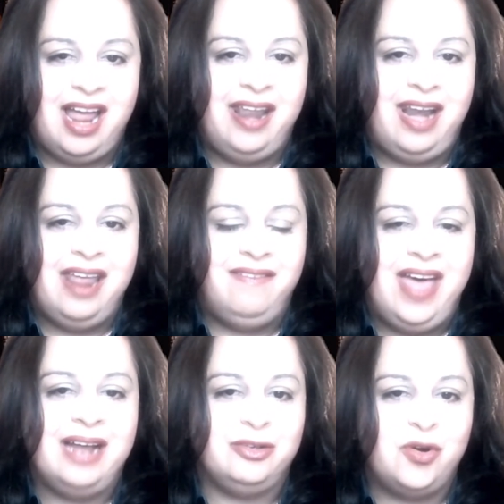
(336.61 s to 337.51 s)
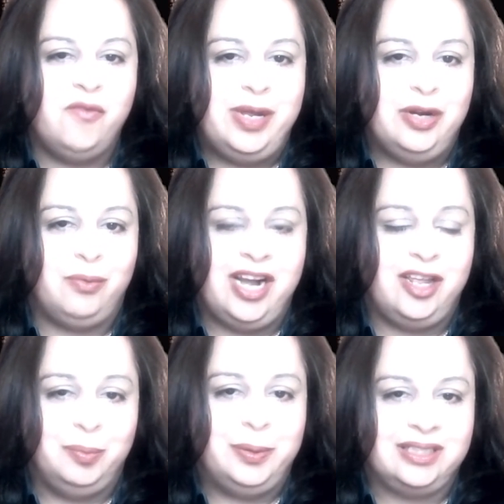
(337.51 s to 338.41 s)
and that drove me to
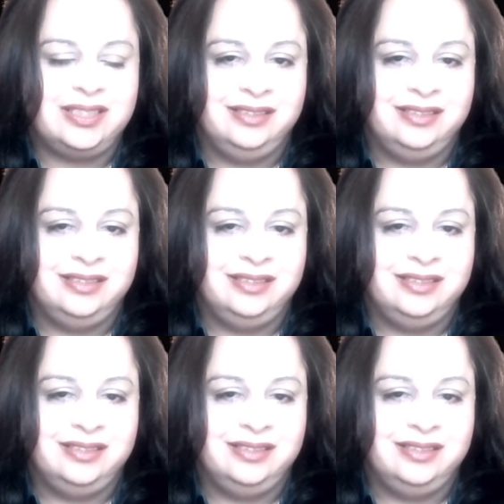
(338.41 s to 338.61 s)
writing the book.